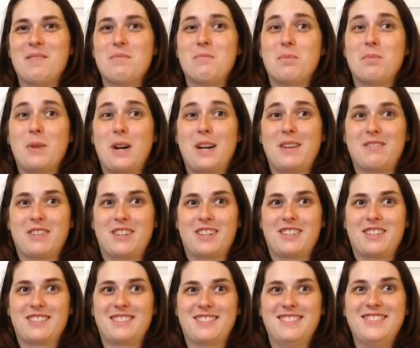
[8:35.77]
Brain fart.
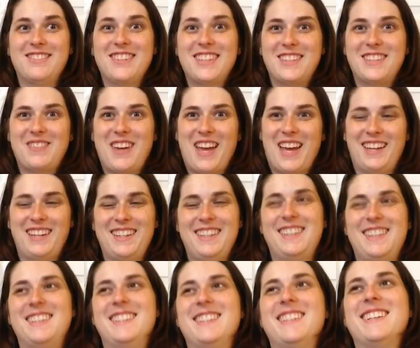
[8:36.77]
Really bad.
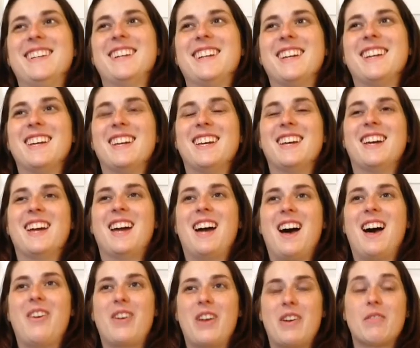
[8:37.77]

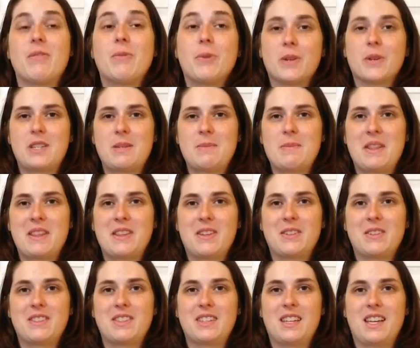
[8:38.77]
We have a
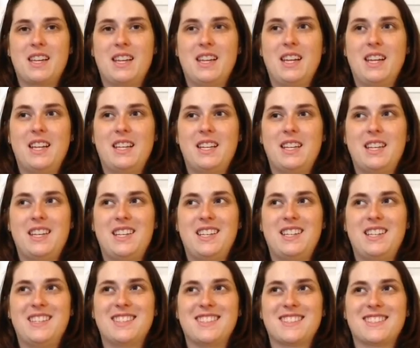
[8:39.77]
14-month-old son.
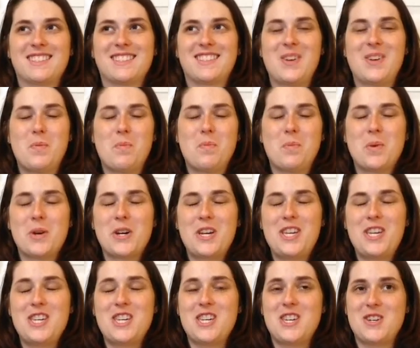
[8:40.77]
He's super
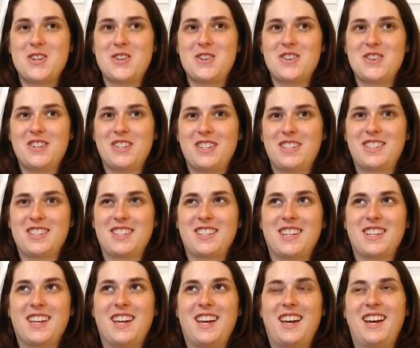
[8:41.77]
cute.
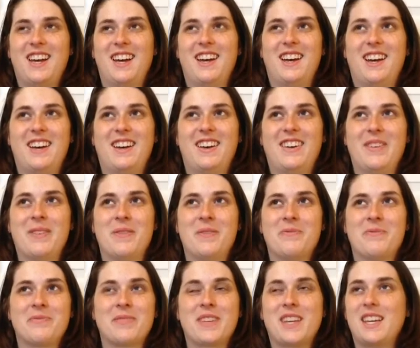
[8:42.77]

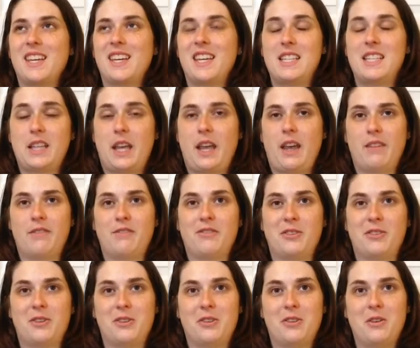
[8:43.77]
He's a
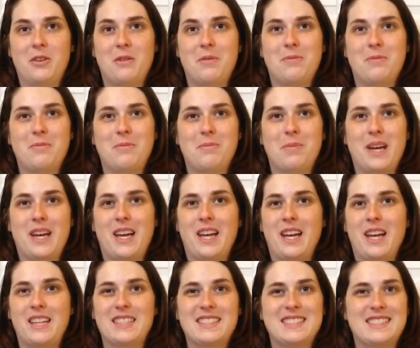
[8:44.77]
handful, but
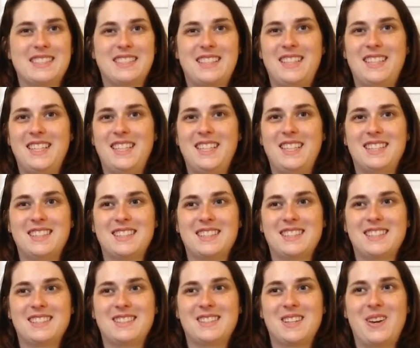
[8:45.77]
he's
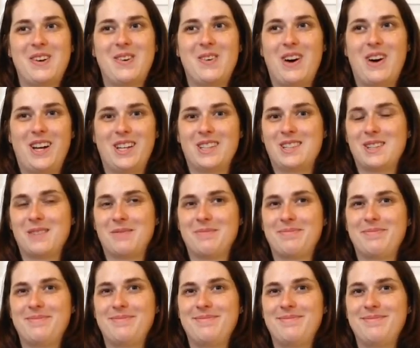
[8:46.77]
so awesome.
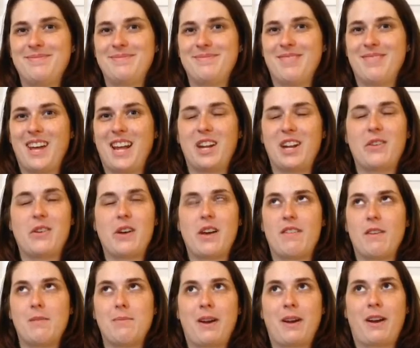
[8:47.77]
I know
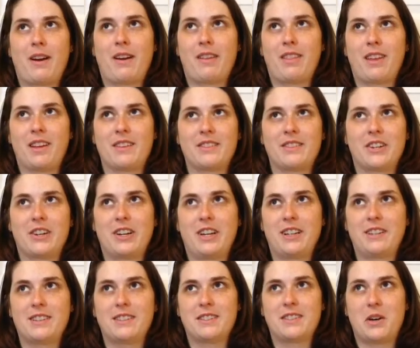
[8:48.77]
every parent thinks their
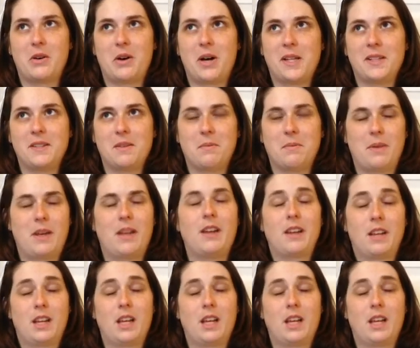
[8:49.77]
kid's so awesome, but